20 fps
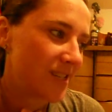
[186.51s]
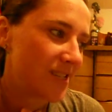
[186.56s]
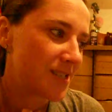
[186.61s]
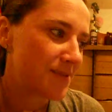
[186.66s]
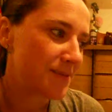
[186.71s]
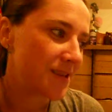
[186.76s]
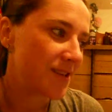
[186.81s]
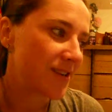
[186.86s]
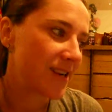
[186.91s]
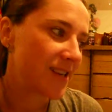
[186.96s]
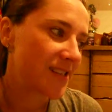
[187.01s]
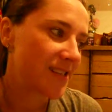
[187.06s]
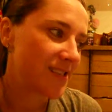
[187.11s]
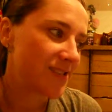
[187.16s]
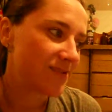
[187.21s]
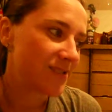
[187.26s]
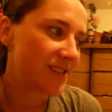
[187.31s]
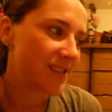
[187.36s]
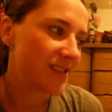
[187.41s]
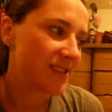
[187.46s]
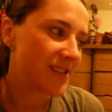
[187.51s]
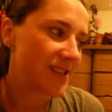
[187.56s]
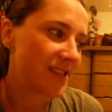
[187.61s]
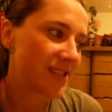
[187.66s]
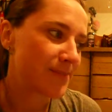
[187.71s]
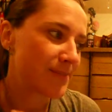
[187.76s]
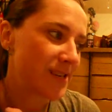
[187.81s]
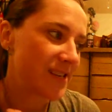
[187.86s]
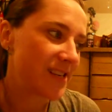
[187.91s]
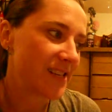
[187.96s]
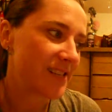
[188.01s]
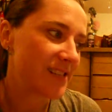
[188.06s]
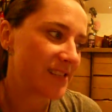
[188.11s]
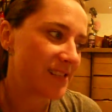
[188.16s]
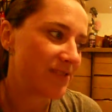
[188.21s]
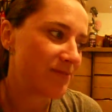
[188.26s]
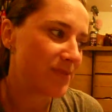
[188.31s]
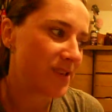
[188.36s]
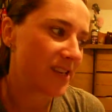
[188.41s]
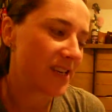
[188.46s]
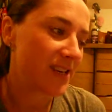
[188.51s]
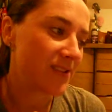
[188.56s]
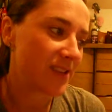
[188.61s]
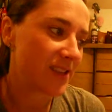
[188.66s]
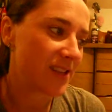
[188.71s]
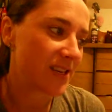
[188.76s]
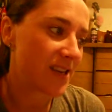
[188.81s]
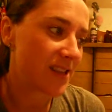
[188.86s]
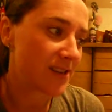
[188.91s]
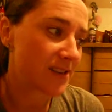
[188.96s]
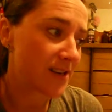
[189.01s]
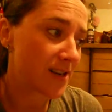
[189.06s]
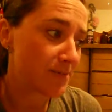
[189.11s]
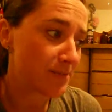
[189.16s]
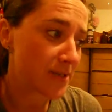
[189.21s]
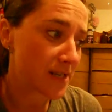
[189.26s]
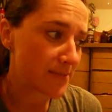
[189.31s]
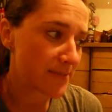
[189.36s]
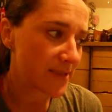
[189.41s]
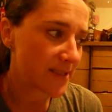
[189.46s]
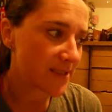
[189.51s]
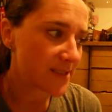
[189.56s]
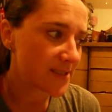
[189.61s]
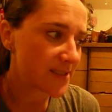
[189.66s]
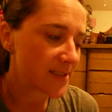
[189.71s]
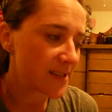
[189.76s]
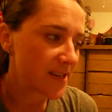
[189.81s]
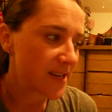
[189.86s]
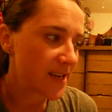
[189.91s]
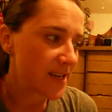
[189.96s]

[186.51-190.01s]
To be graced with the experience of being with another on purpose,